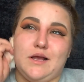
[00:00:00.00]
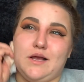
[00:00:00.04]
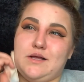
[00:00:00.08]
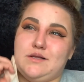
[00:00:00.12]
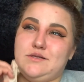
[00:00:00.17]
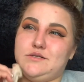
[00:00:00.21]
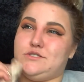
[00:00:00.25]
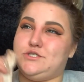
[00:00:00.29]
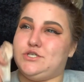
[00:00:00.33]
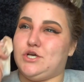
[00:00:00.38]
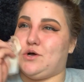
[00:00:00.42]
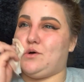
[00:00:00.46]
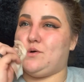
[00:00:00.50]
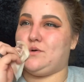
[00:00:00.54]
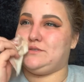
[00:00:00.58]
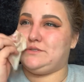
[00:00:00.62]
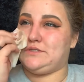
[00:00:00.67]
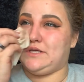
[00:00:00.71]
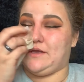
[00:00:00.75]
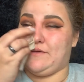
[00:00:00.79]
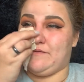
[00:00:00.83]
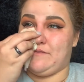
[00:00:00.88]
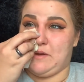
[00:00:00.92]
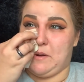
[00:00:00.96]
don't
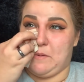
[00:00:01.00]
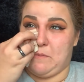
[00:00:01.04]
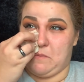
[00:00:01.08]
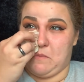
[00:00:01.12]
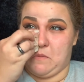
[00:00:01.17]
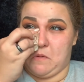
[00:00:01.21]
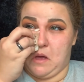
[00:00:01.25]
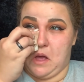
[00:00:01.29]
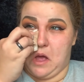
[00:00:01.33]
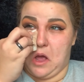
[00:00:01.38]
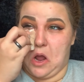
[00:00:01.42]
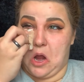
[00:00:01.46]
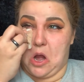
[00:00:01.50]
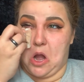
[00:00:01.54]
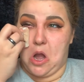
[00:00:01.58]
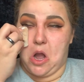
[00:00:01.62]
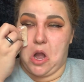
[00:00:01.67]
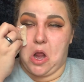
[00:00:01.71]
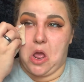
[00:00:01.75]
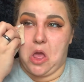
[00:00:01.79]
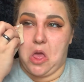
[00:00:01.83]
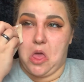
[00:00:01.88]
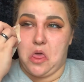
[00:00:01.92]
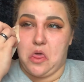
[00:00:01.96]
even mind
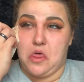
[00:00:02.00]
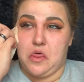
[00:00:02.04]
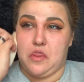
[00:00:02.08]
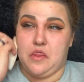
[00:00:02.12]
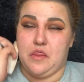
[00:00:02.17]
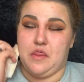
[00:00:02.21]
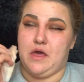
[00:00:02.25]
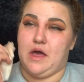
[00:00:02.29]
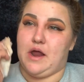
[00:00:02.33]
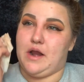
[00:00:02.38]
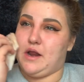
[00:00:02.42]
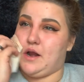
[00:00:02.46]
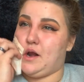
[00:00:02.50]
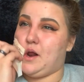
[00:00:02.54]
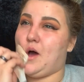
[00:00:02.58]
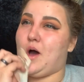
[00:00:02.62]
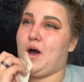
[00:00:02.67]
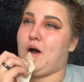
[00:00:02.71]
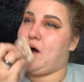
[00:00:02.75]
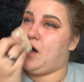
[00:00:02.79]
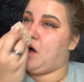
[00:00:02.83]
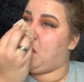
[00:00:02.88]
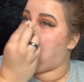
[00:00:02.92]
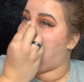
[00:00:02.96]
that at
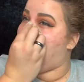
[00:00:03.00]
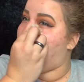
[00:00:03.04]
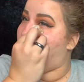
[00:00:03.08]
all.